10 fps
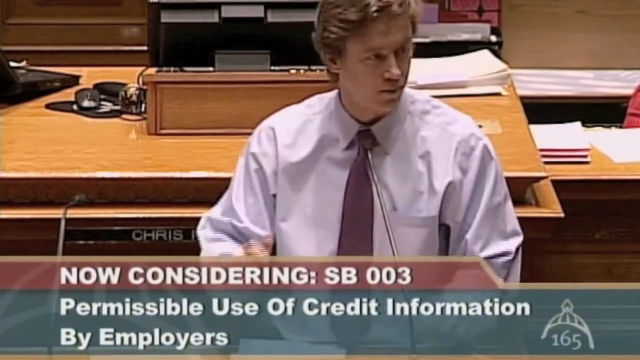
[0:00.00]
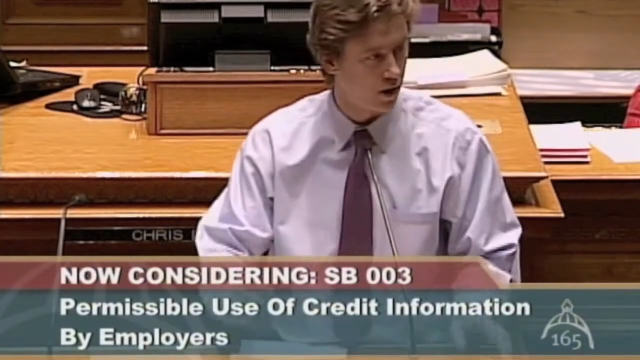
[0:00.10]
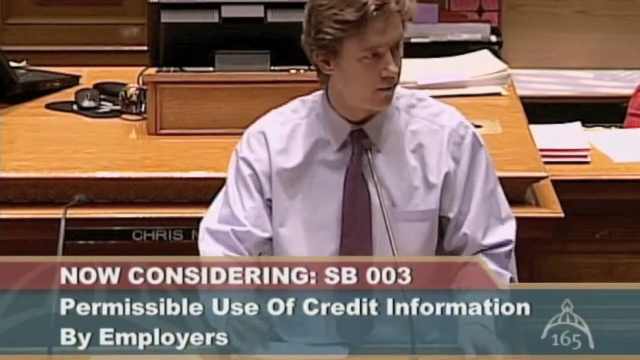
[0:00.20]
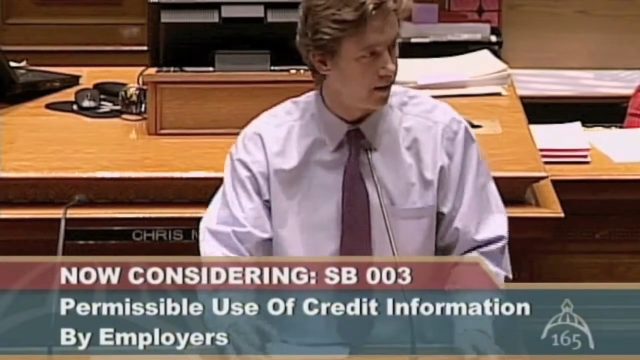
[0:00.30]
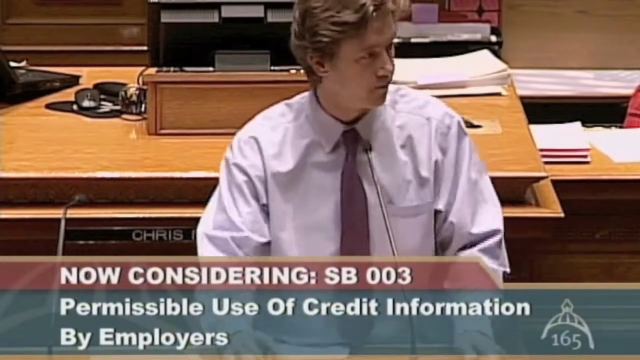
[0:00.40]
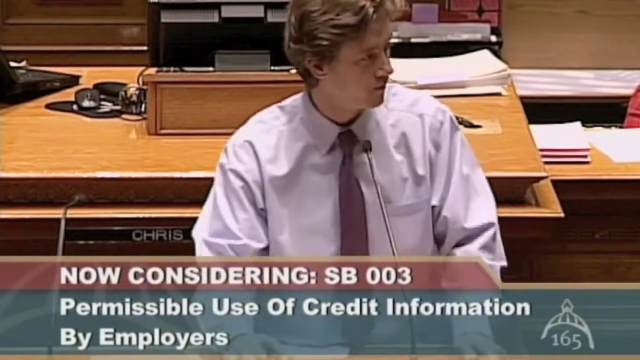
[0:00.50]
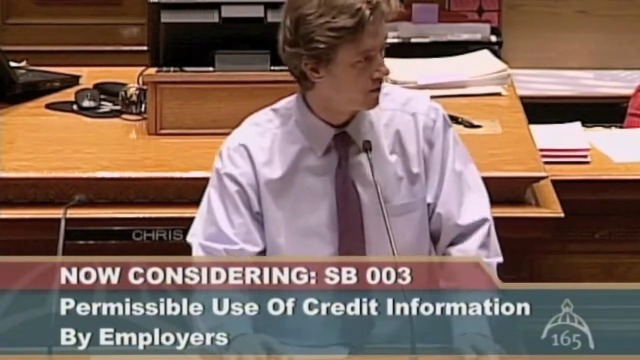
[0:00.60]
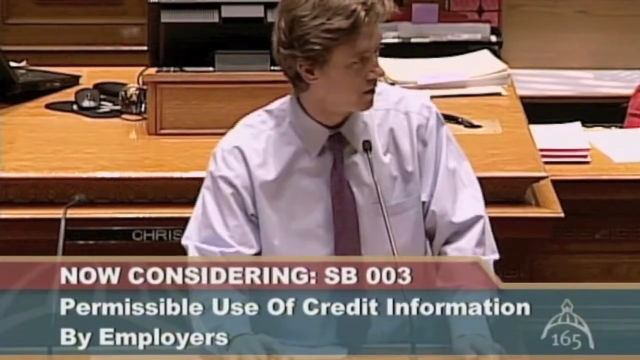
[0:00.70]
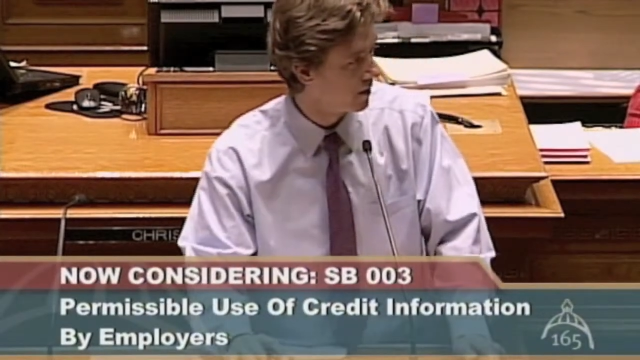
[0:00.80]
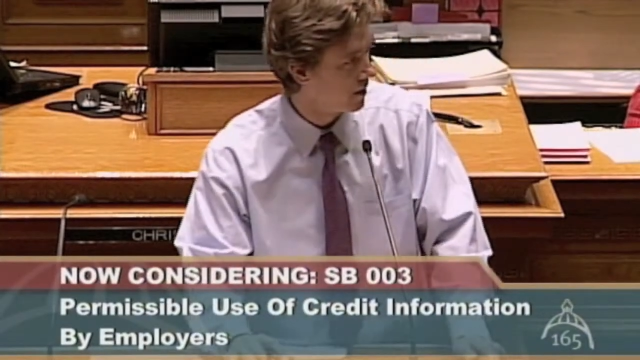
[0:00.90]
diploma.
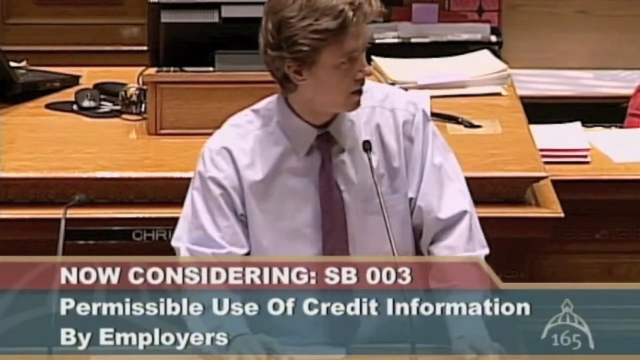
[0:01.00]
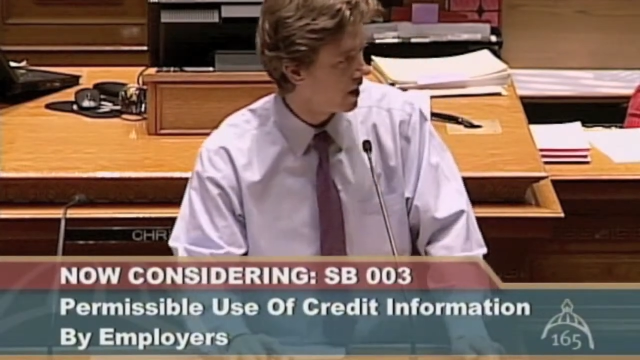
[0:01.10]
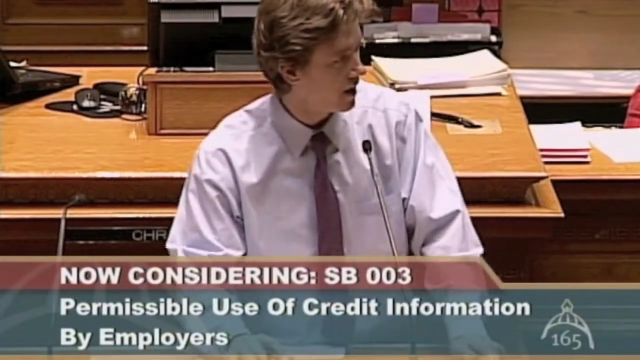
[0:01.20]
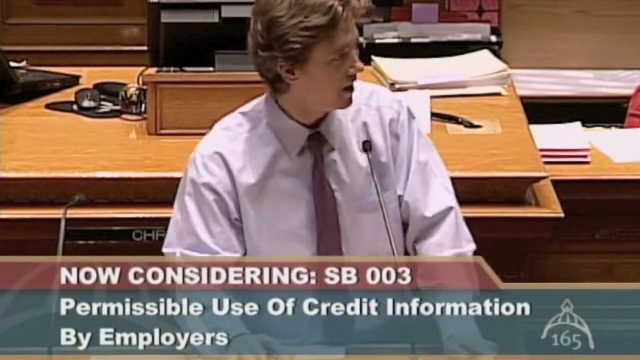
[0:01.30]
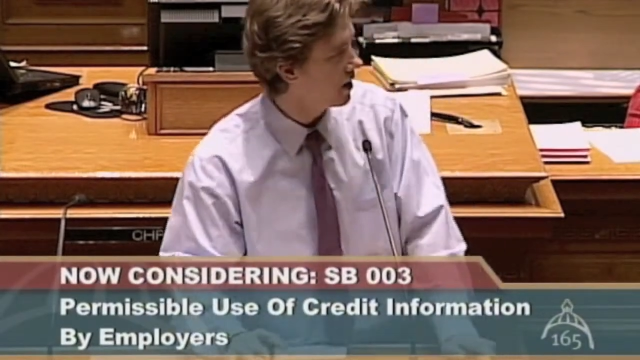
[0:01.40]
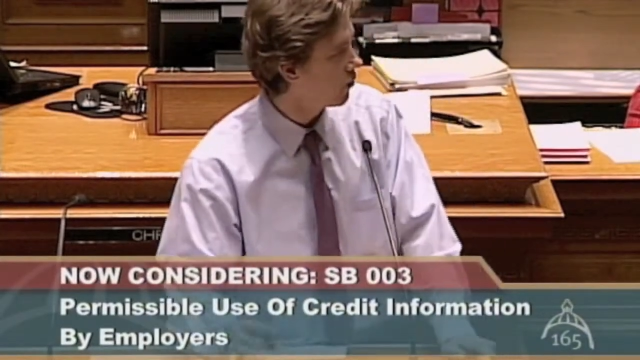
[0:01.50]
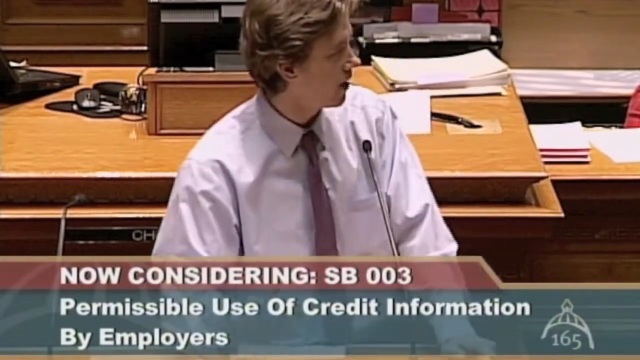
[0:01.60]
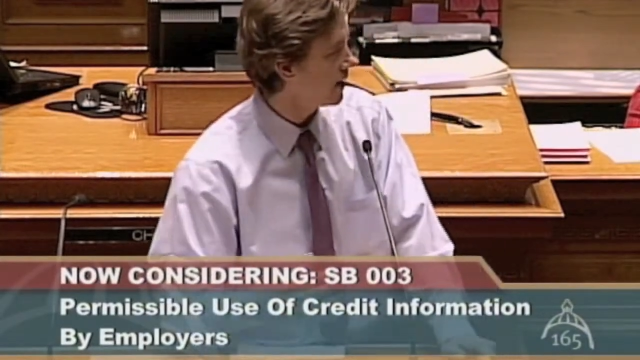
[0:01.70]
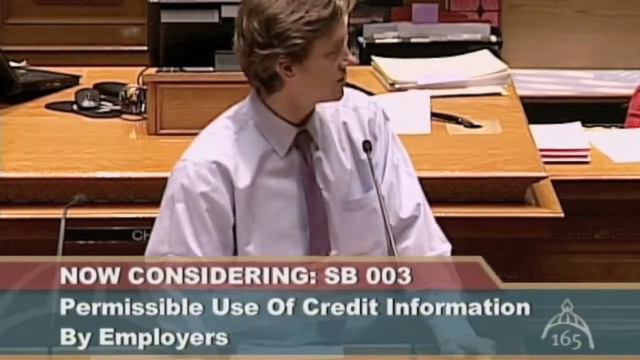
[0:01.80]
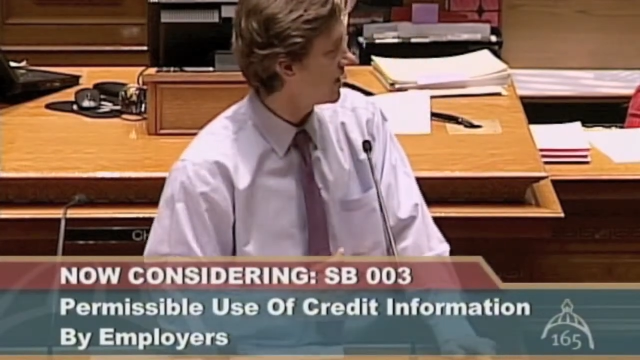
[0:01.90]
And here we're
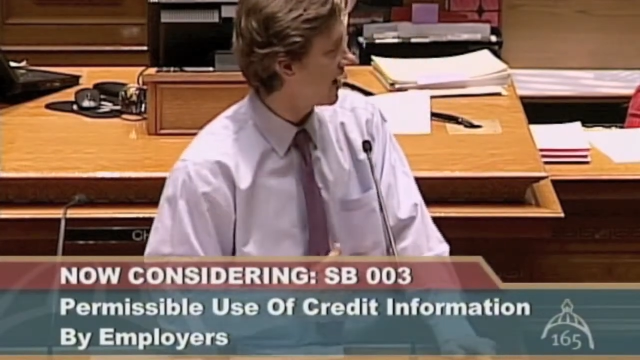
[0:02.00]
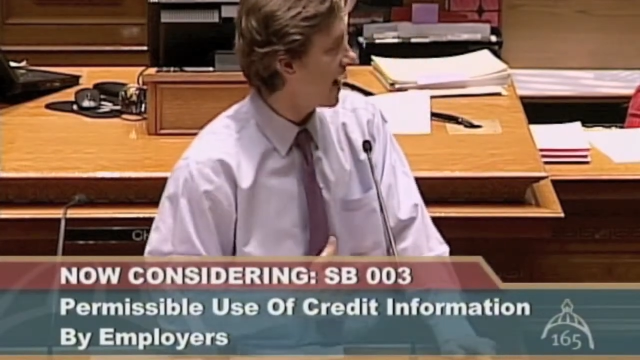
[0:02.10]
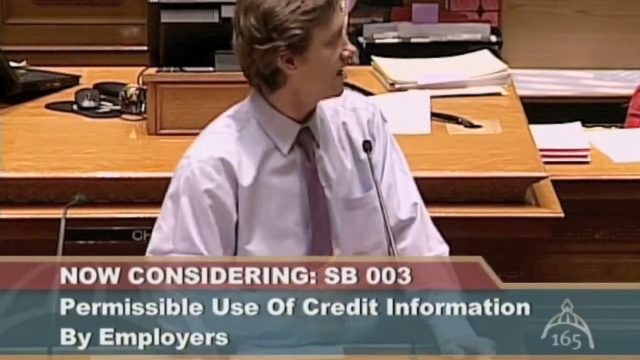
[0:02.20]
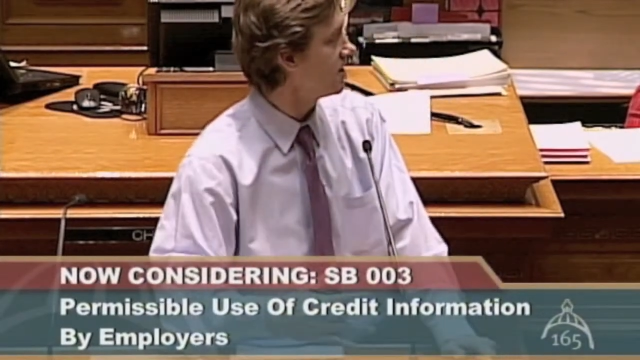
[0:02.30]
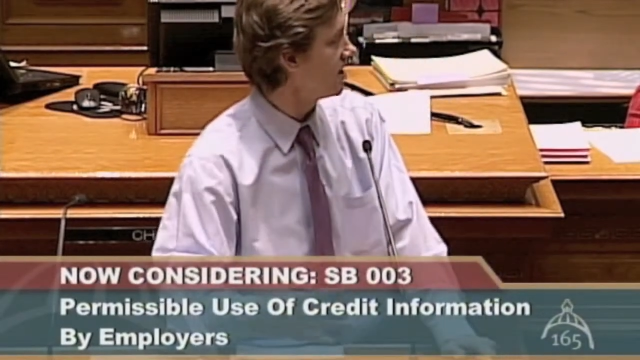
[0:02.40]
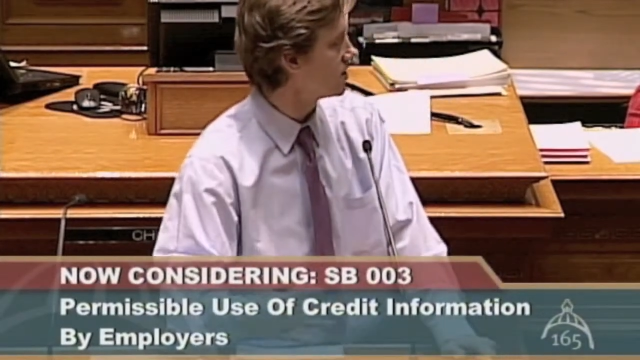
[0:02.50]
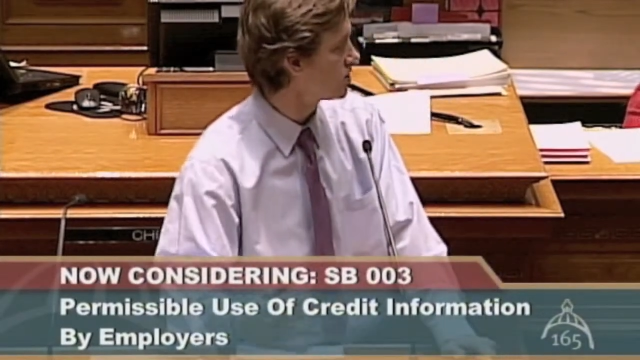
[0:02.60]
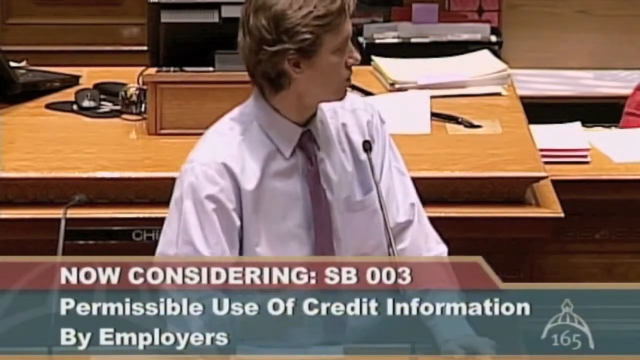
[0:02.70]
not saying anything